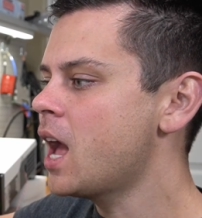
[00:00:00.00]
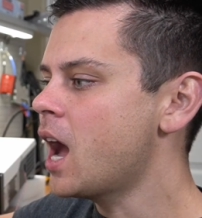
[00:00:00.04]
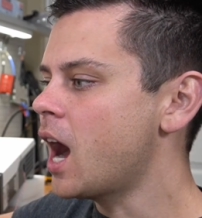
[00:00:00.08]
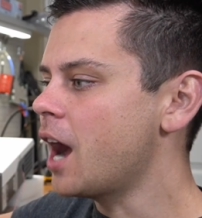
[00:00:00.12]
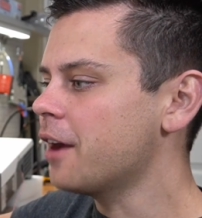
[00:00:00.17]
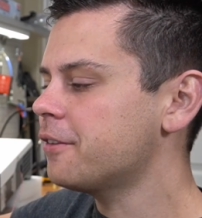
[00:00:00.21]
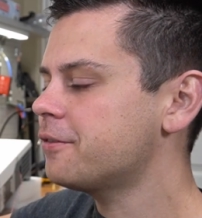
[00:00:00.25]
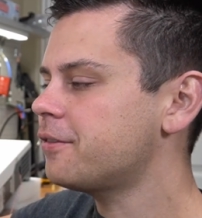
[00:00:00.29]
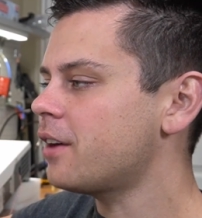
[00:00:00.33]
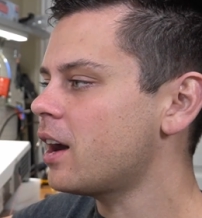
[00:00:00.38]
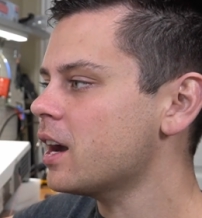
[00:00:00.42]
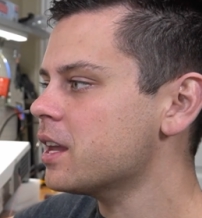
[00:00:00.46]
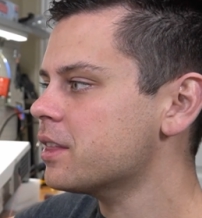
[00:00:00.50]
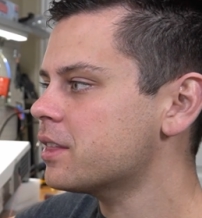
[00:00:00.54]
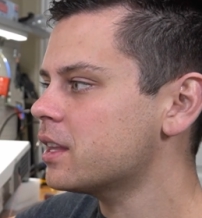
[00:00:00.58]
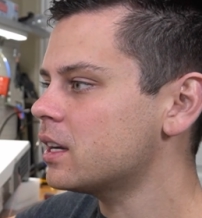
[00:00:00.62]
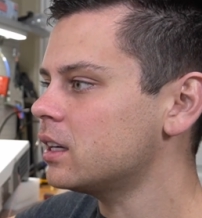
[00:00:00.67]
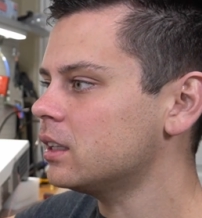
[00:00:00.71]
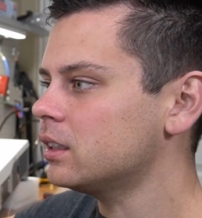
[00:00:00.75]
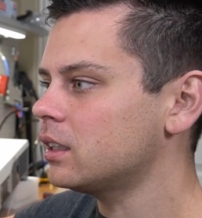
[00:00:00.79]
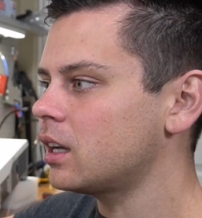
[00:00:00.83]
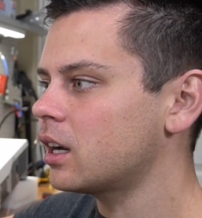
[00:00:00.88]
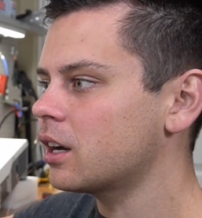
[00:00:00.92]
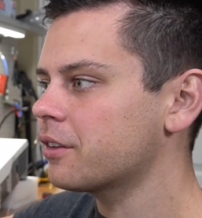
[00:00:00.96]
I find that
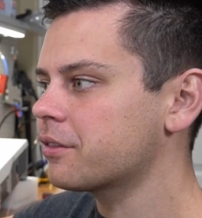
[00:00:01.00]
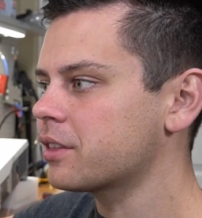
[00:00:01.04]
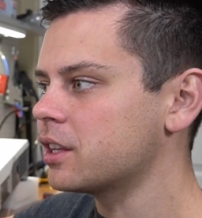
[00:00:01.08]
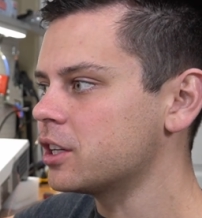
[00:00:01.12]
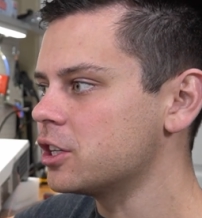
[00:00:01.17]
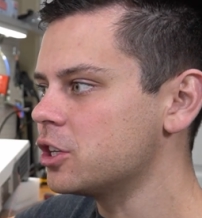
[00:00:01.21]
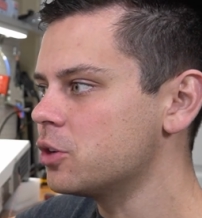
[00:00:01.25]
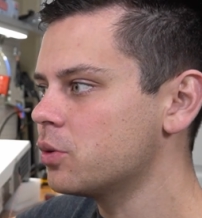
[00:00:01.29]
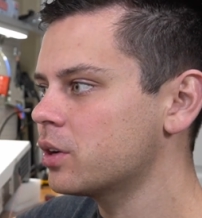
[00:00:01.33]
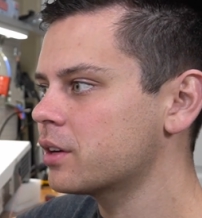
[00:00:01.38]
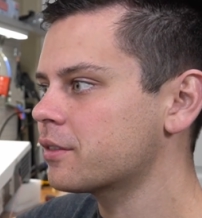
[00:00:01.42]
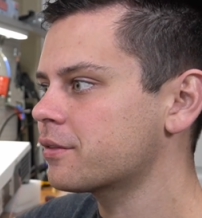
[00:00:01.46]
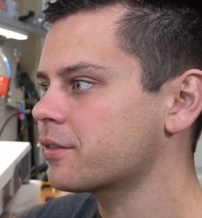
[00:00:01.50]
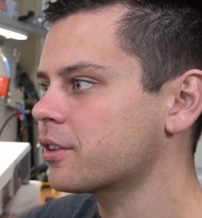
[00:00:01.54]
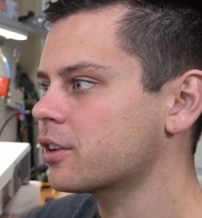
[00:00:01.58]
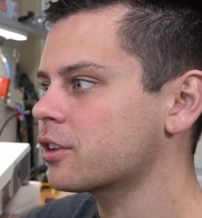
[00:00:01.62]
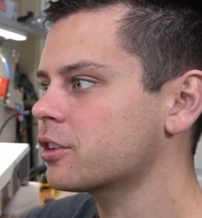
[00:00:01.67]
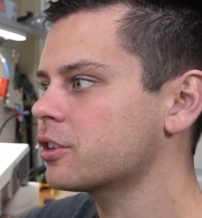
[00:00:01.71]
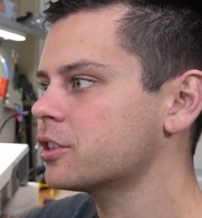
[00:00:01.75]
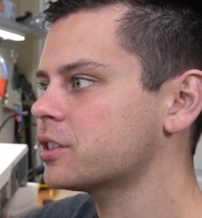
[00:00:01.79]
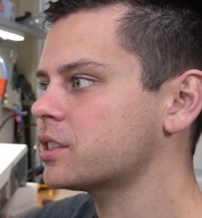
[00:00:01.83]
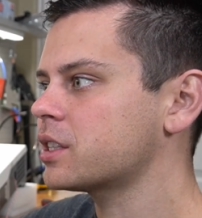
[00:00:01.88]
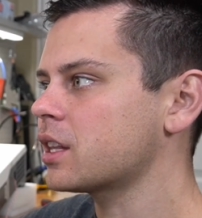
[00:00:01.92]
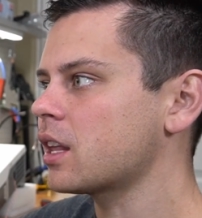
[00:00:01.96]
a lot of the new
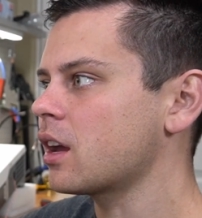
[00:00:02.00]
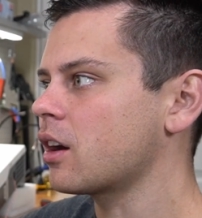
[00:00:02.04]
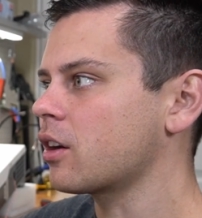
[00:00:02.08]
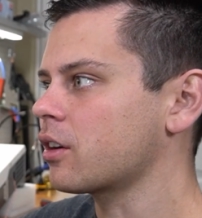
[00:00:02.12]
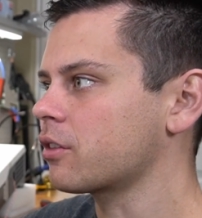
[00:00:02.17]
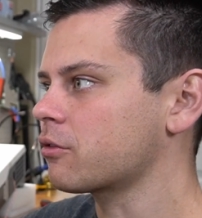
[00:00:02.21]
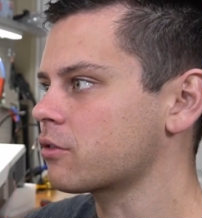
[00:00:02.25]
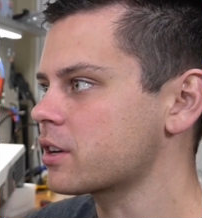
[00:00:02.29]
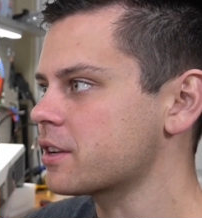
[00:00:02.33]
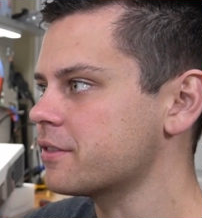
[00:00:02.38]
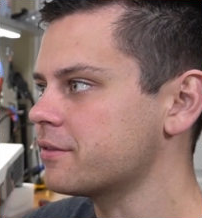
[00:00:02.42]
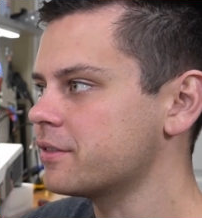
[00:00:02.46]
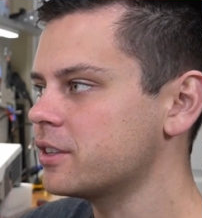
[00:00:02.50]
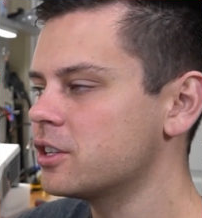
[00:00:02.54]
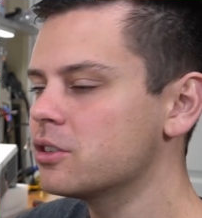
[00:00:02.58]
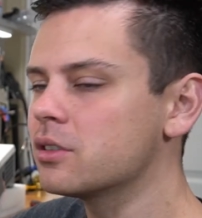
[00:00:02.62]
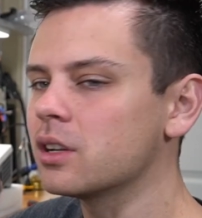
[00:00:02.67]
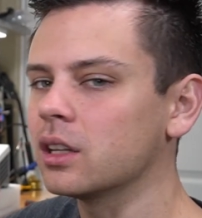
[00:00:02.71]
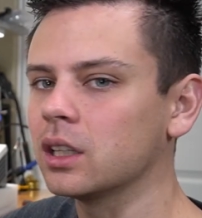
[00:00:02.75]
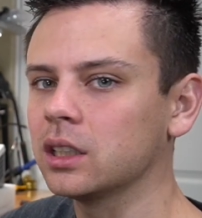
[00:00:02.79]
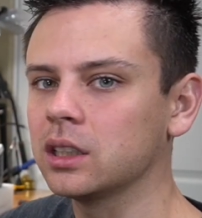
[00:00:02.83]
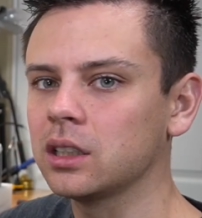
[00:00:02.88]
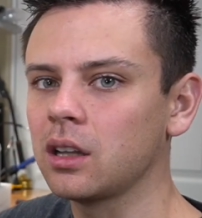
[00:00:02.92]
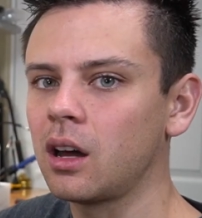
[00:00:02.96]
inverters that are reviewed
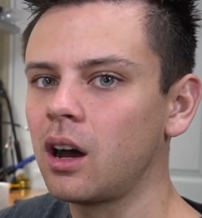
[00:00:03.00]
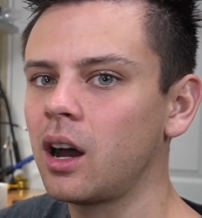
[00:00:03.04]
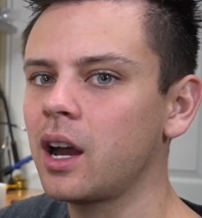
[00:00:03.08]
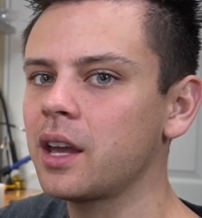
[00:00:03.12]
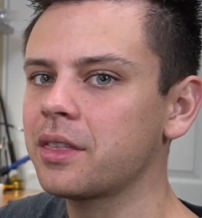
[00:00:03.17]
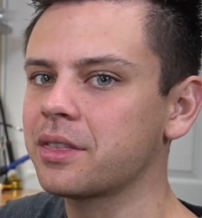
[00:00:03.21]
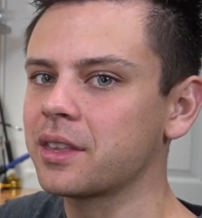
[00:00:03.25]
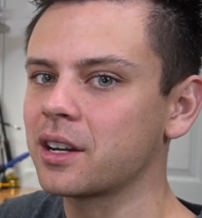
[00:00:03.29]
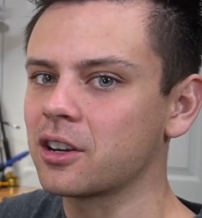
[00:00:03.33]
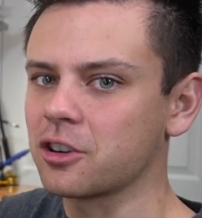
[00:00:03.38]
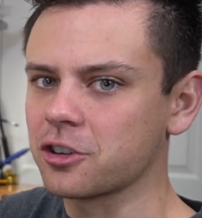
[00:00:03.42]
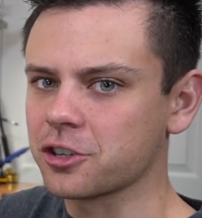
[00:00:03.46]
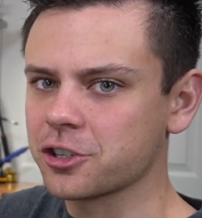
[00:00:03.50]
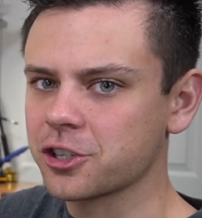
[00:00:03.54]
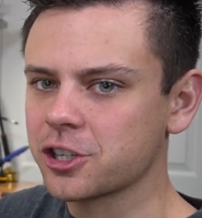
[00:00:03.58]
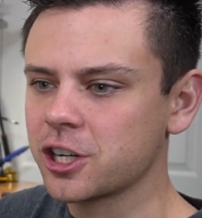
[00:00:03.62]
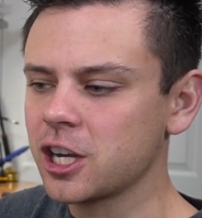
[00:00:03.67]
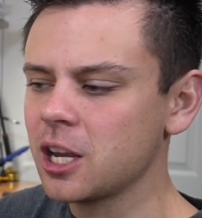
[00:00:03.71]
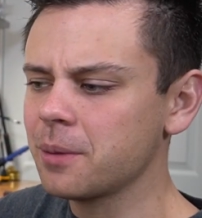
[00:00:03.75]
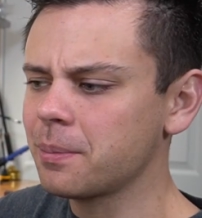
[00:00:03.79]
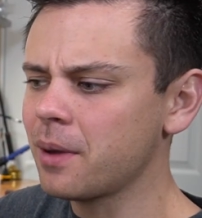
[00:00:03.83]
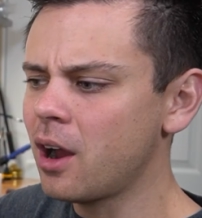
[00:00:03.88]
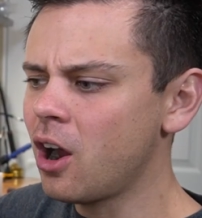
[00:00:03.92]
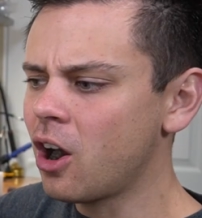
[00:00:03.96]
a lot, that are
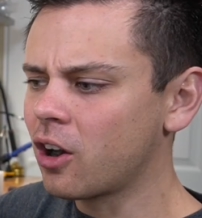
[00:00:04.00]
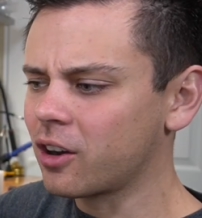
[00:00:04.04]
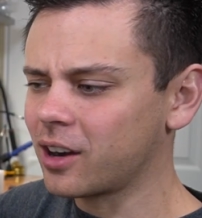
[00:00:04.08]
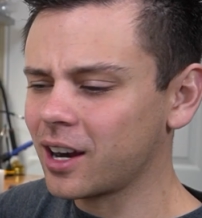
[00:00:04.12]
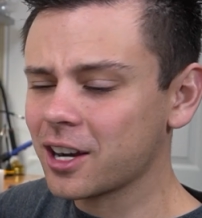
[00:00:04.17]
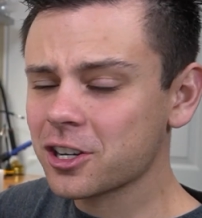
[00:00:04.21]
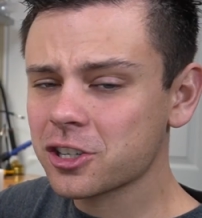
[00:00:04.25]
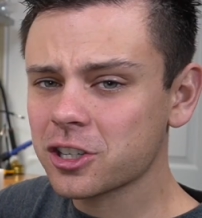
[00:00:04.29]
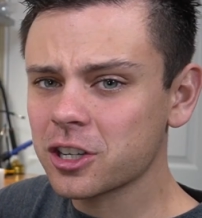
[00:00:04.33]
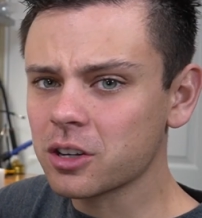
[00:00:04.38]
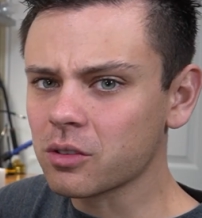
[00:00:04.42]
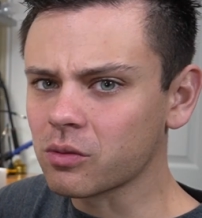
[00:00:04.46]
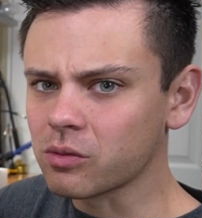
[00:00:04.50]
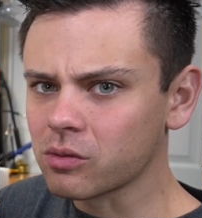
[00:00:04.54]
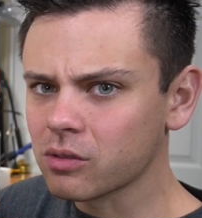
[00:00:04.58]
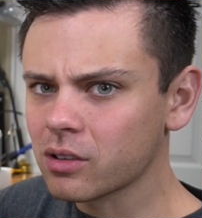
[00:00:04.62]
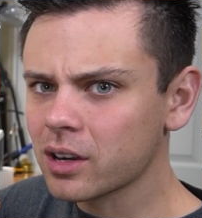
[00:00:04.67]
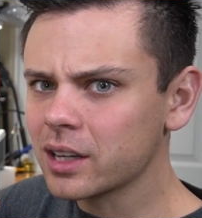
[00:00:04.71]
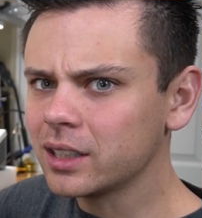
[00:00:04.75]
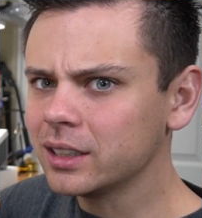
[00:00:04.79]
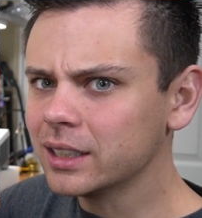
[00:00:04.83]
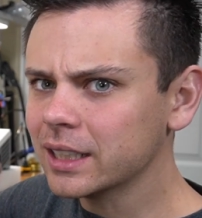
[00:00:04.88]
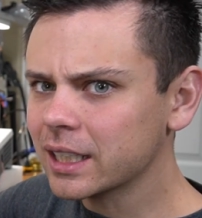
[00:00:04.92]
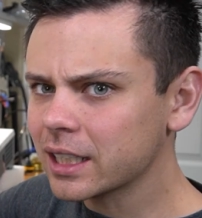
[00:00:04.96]
cheap, are actually
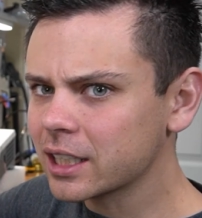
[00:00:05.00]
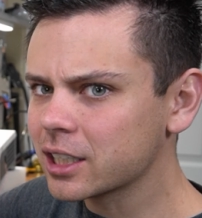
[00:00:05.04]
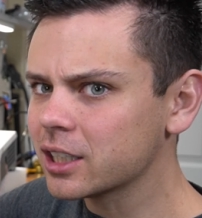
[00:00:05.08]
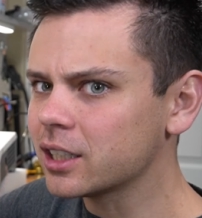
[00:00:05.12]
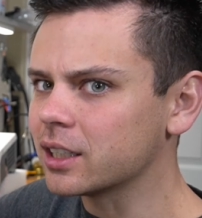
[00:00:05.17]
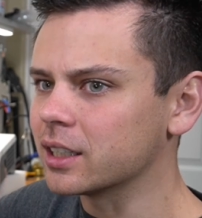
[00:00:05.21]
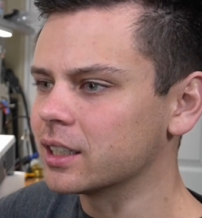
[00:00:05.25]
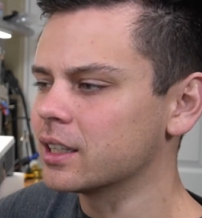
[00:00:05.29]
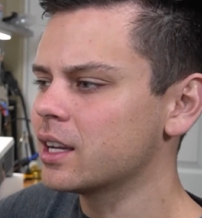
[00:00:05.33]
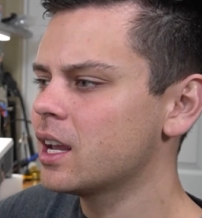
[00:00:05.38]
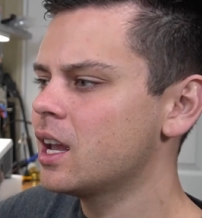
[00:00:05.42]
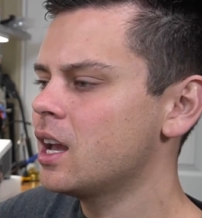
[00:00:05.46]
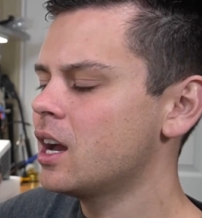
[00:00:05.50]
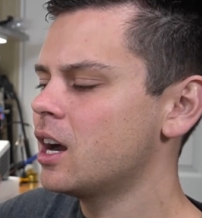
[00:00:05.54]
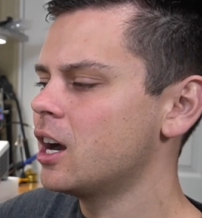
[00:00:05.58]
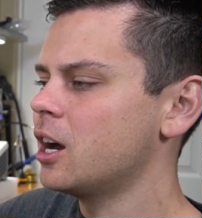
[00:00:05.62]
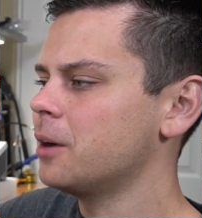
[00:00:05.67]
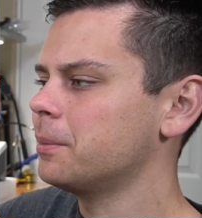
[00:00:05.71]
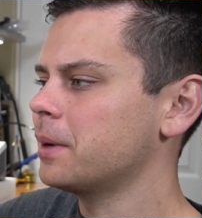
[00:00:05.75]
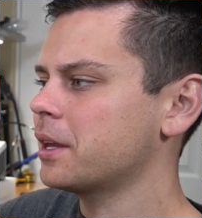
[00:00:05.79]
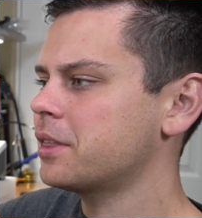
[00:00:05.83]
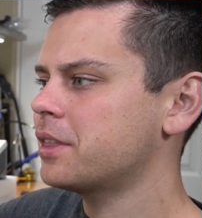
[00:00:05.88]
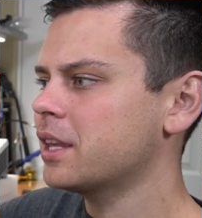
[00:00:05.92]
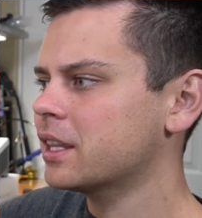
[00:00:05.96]
really good.
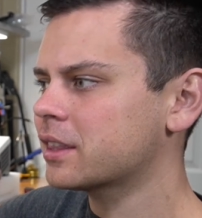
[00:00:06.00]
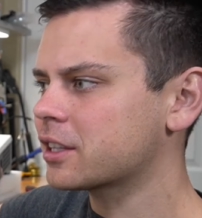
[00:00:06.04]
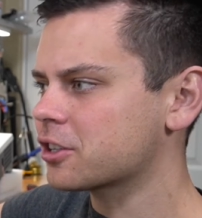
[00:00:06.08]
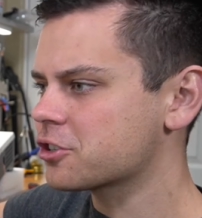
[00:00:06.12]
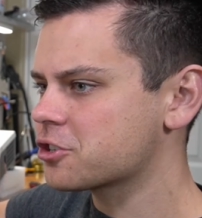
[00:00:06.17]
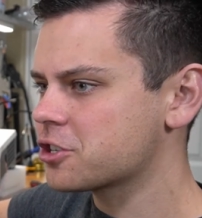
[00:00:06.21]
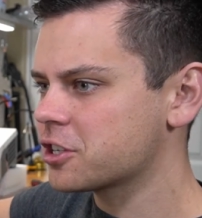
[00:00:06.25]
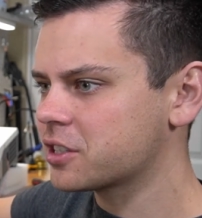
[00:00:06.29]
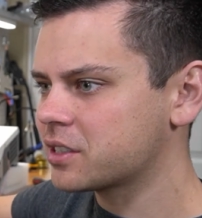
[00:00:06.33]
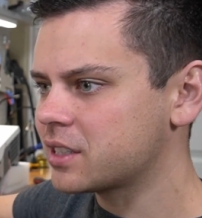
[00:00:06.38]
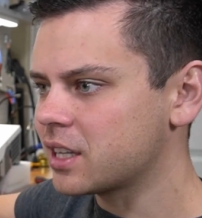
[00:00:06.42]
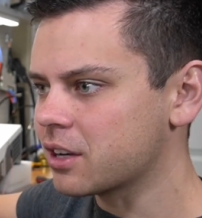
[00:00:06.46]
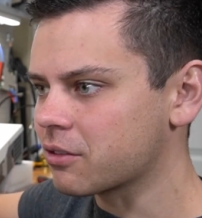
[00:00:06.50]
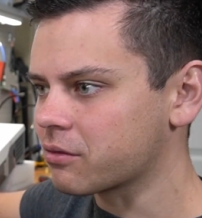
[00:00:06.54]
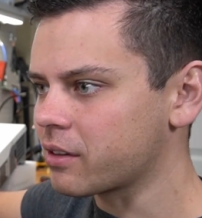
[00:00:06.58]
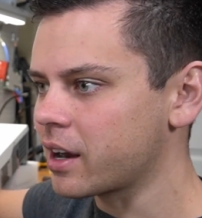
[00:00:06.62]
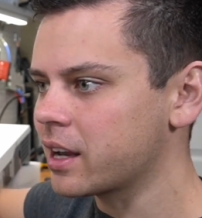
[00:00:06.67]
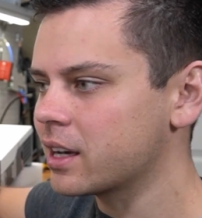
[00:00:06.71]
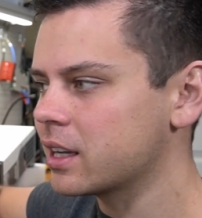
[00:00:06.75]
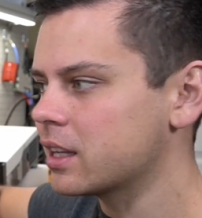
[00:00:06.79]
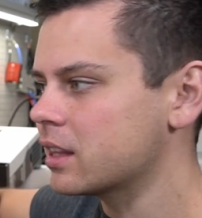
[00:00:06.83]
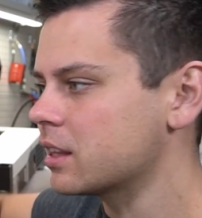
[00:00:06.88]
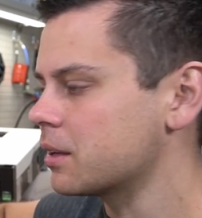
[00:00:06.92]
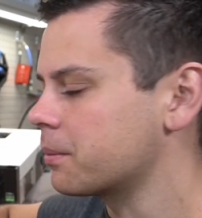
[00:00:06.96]
Um, I think they're just
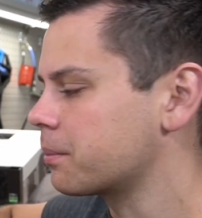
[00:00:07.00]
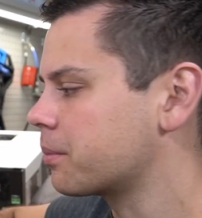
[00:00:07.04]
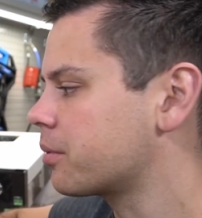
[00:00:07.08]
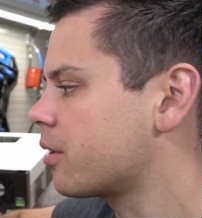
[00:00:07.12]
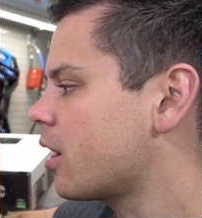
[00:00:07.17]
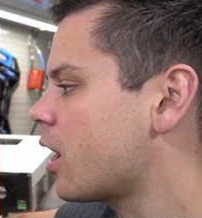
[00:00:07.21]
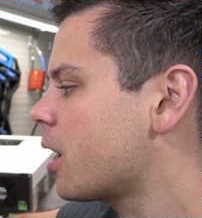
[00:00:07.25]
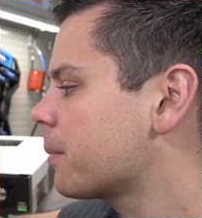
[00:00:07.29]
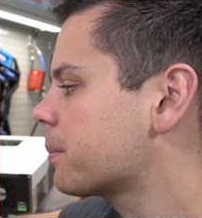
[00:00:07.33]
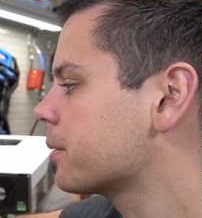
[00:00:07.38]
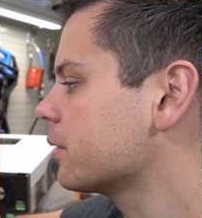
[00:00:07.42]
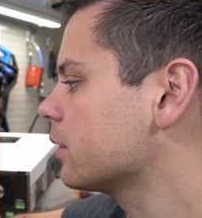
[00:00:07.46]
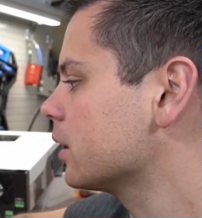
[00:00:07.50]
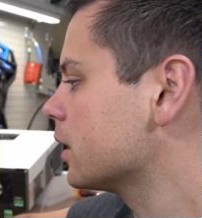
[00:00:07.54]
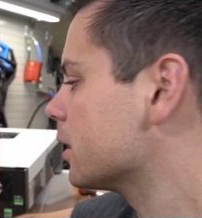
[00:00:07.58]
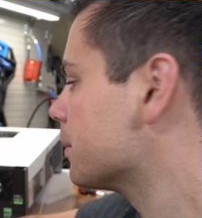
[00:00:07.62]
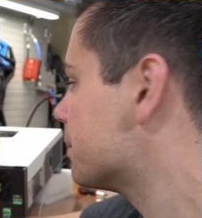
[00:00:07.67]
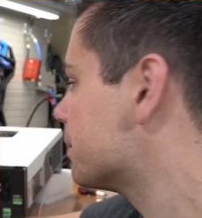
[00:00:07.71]
derating them properly,